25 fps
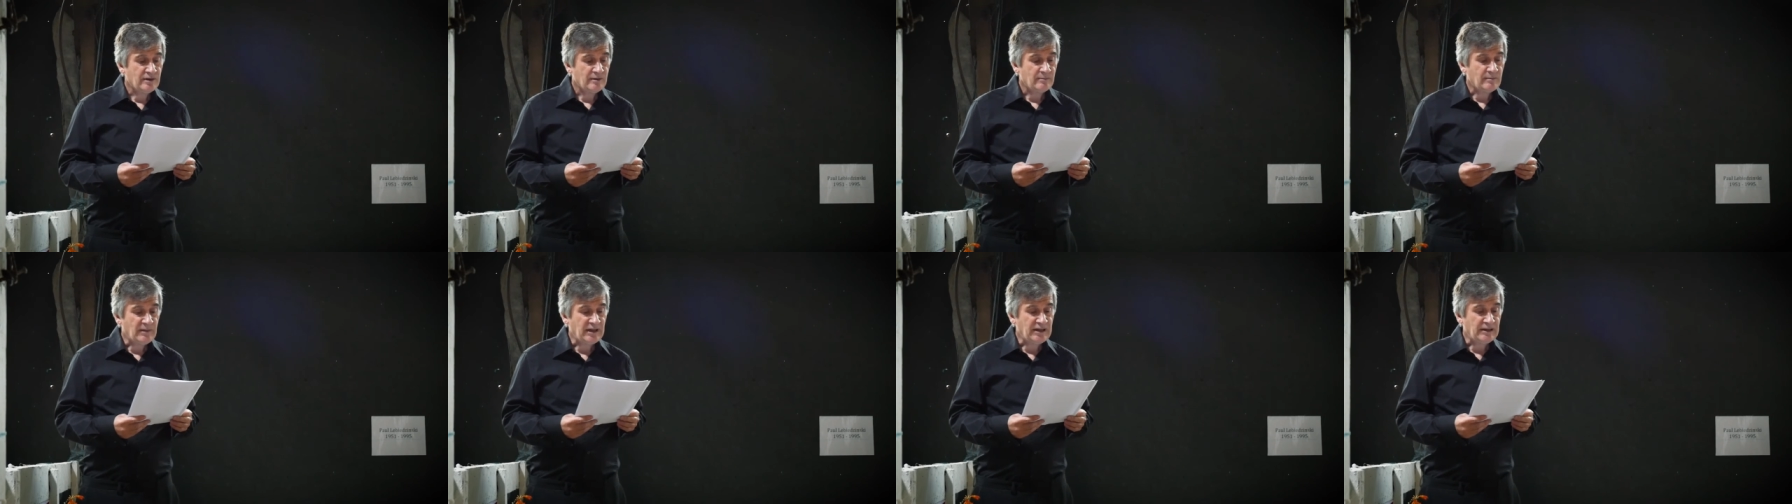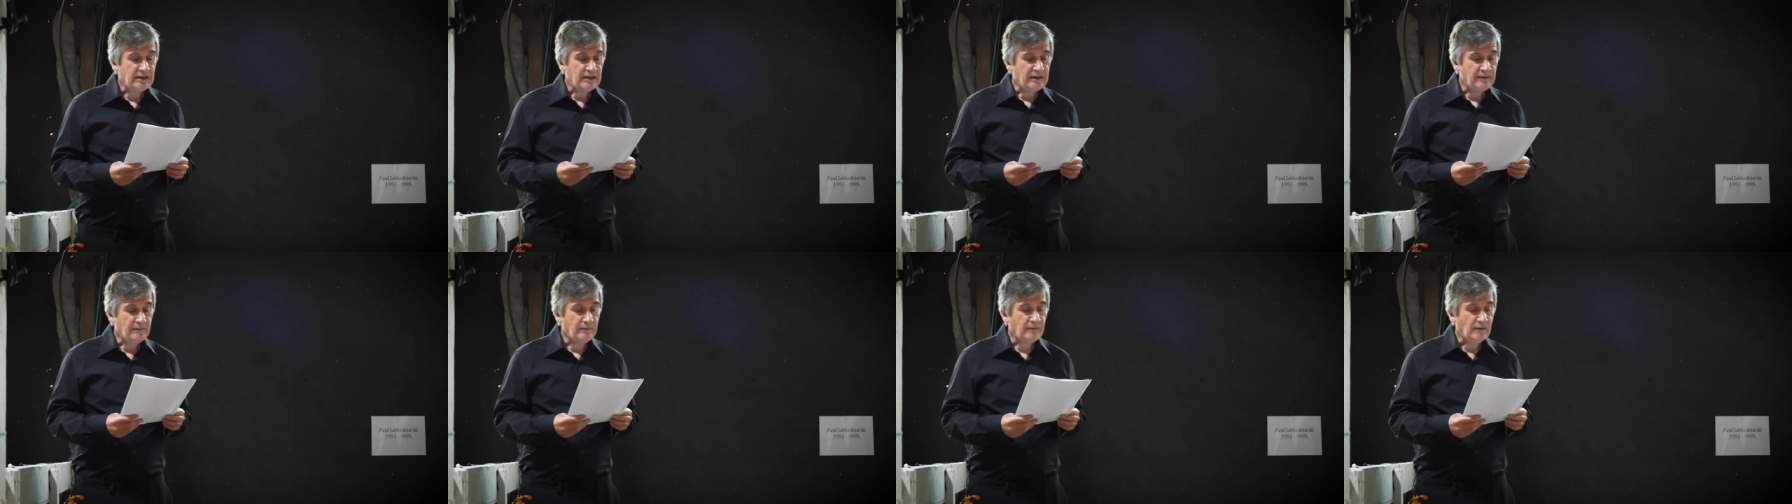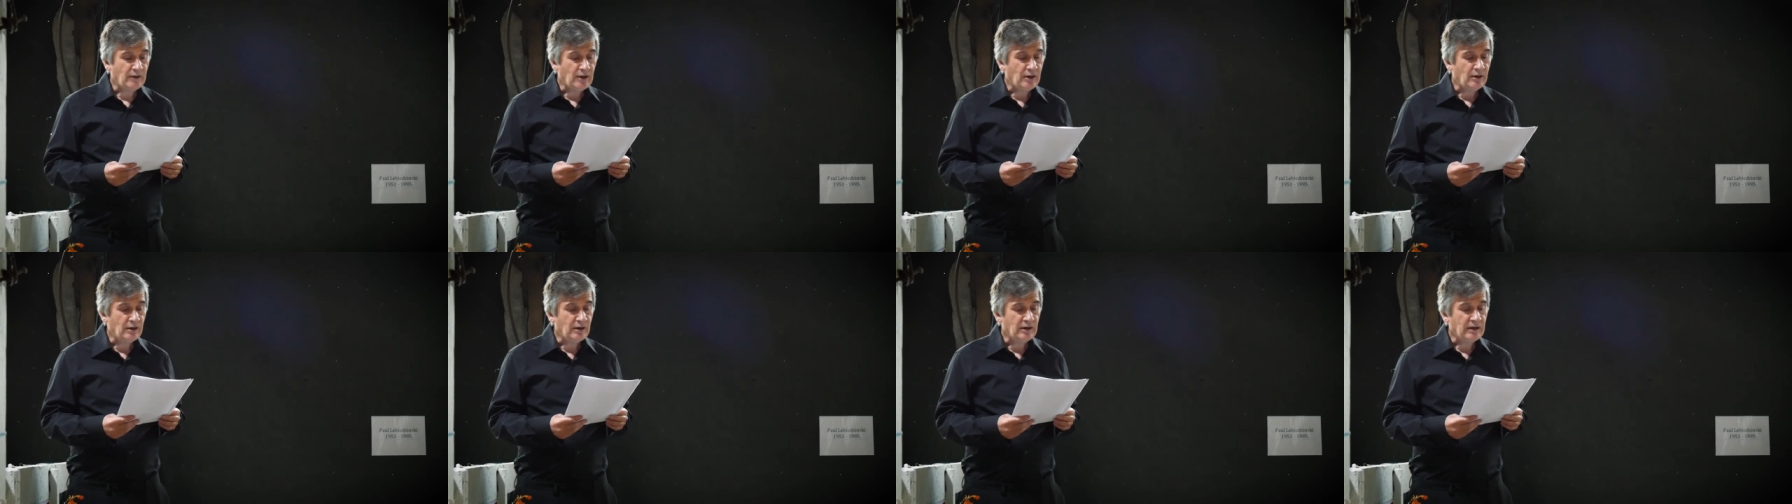may live
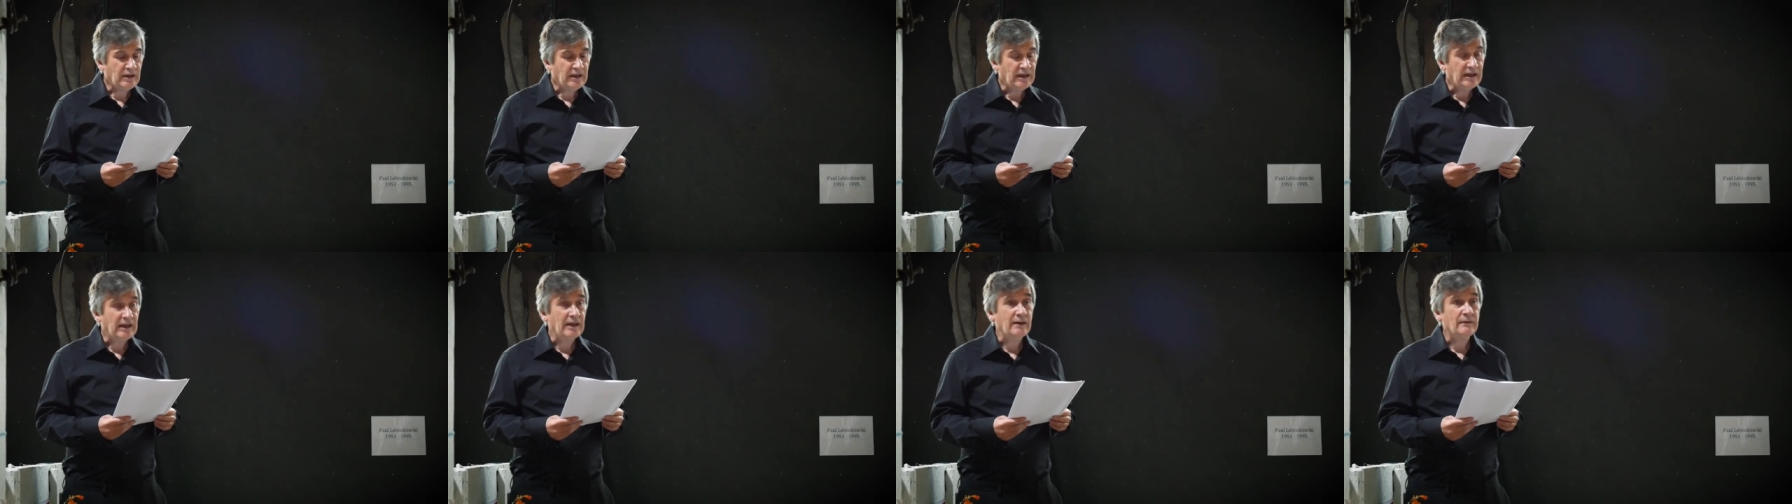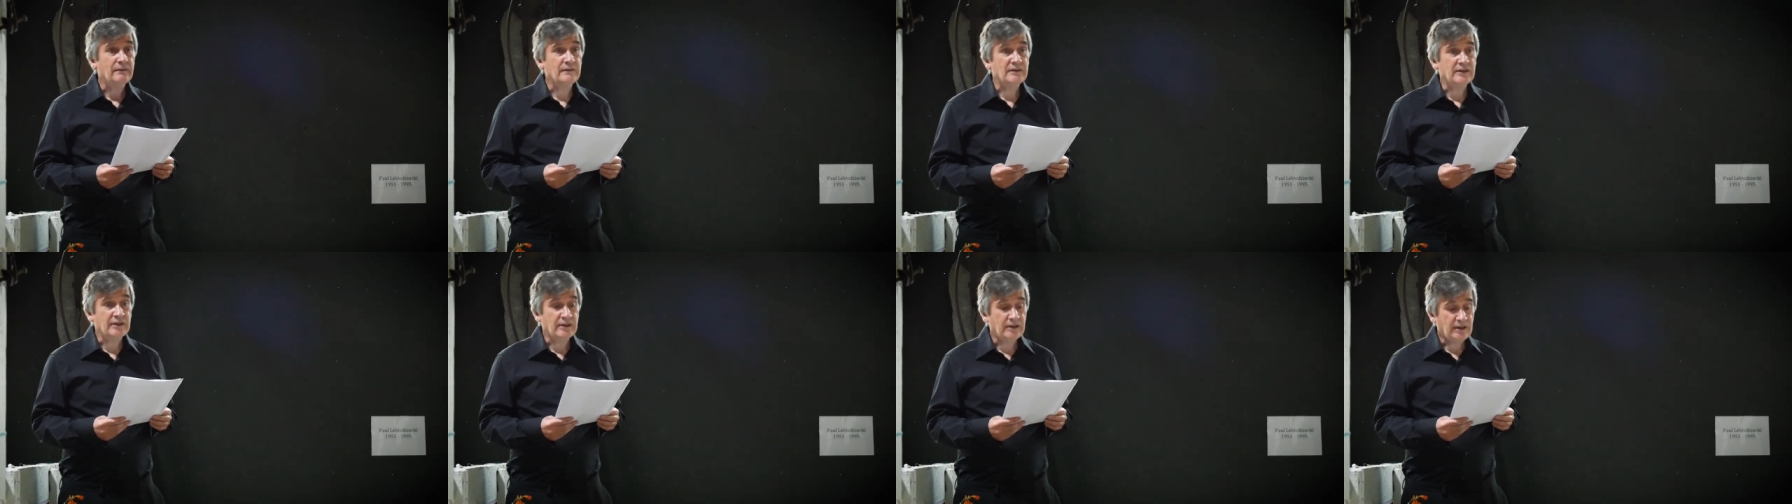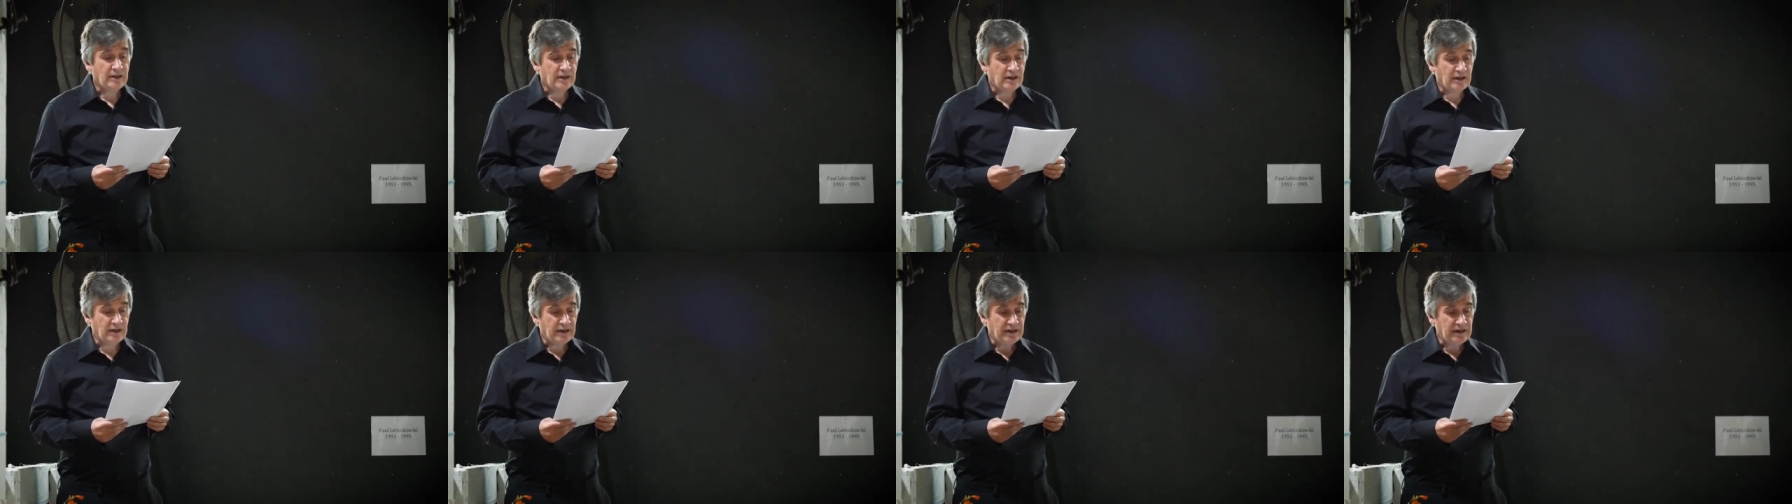long after
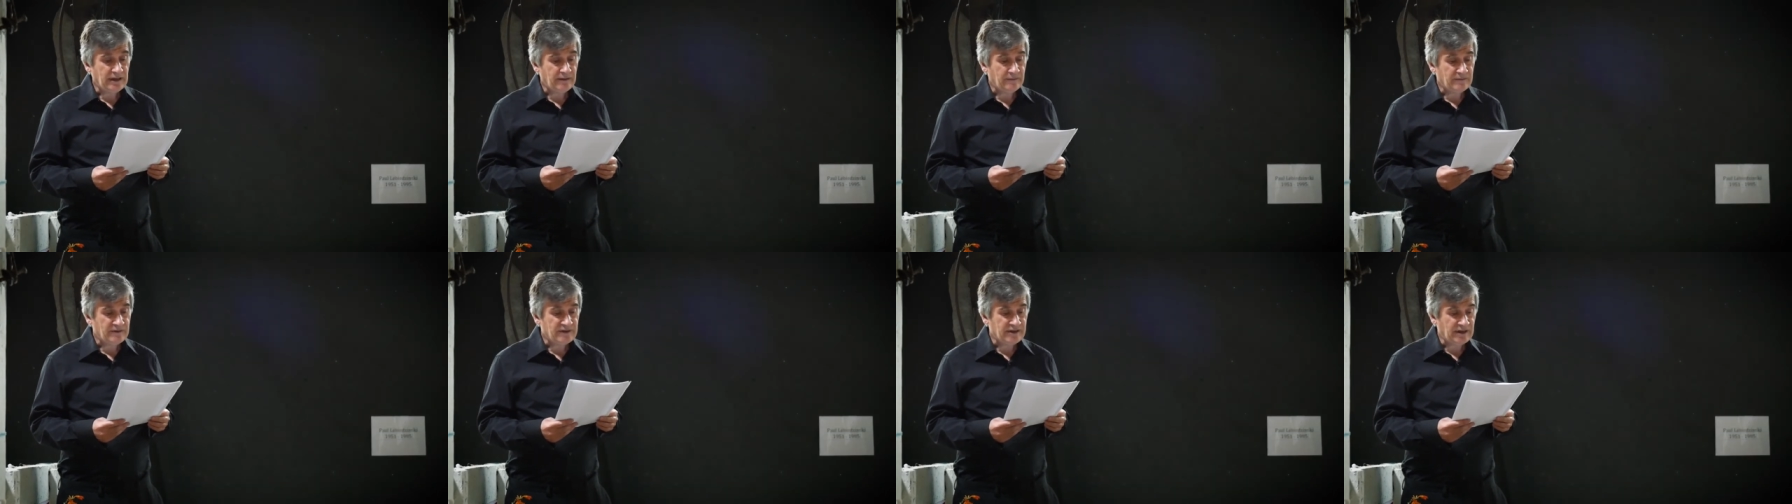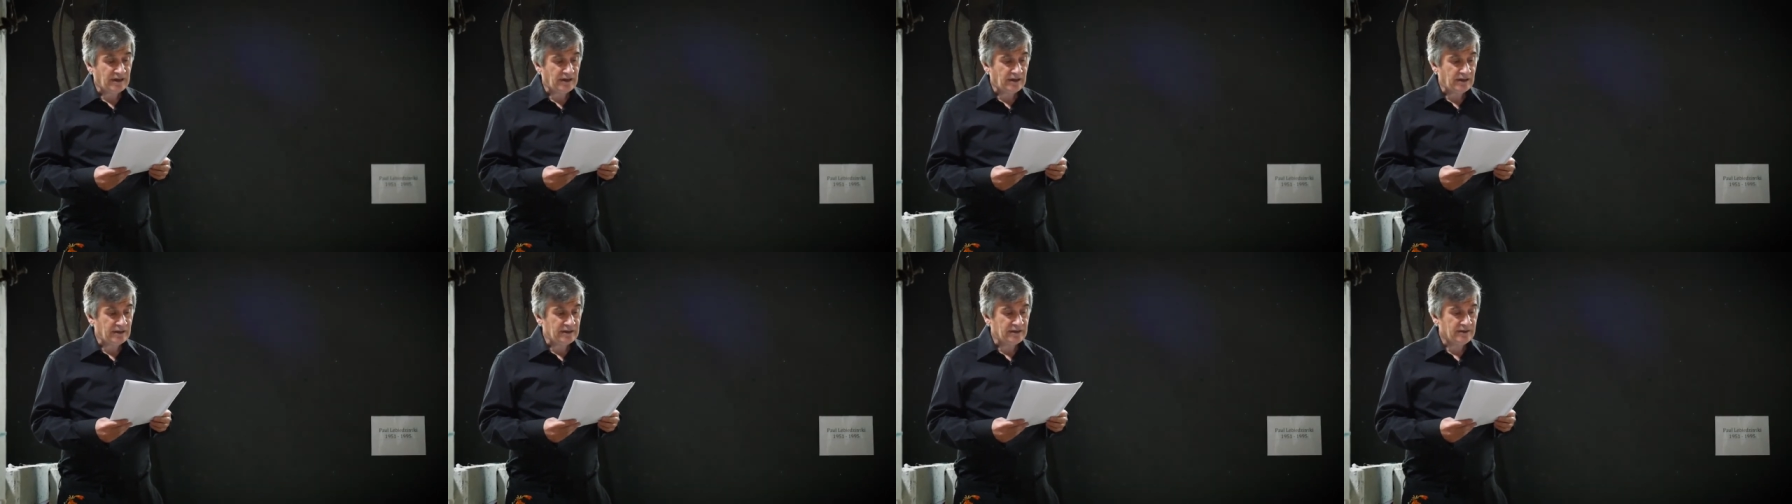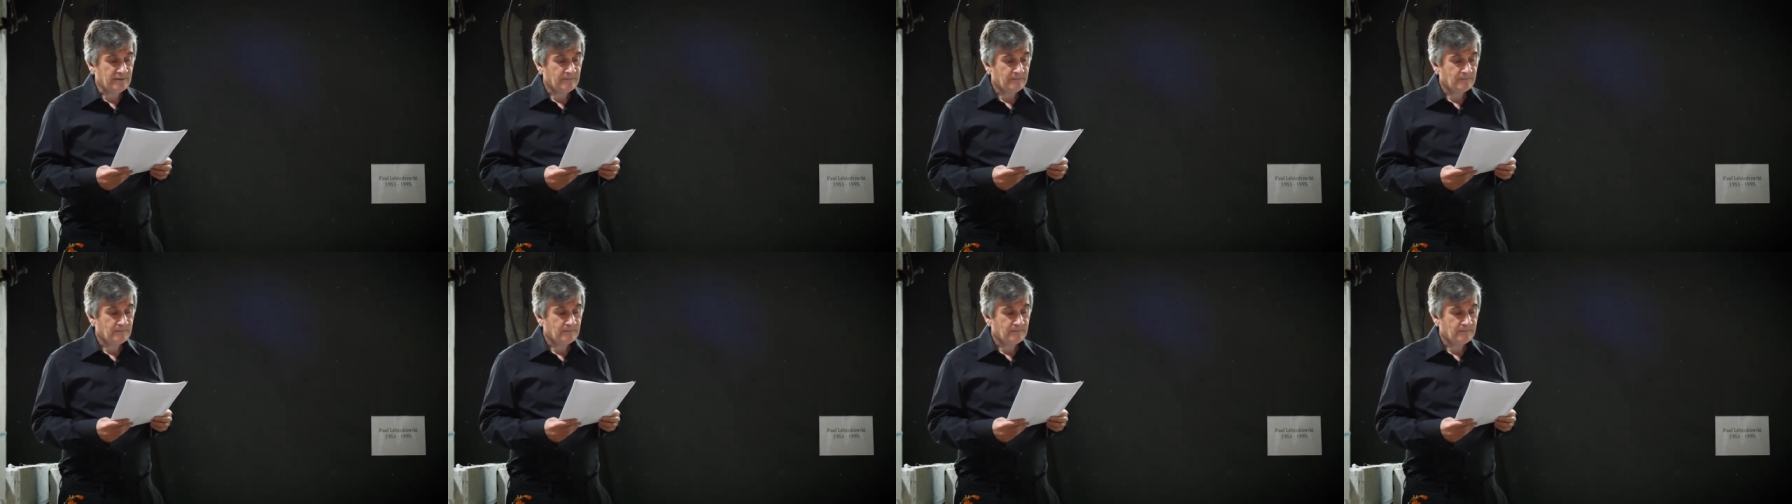I have died.